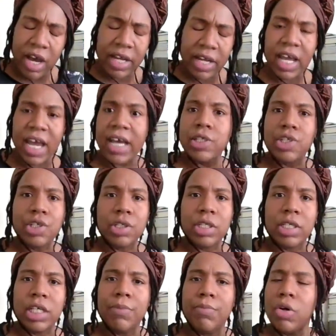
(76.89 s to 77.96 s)

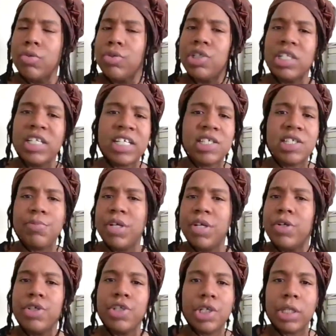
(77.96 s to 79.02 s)
financially, emotionally, and
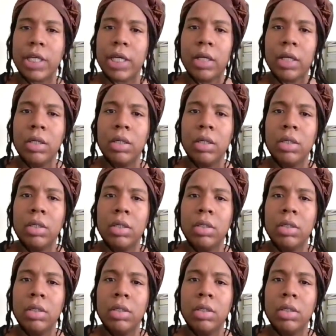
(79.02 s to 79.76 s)
spiritually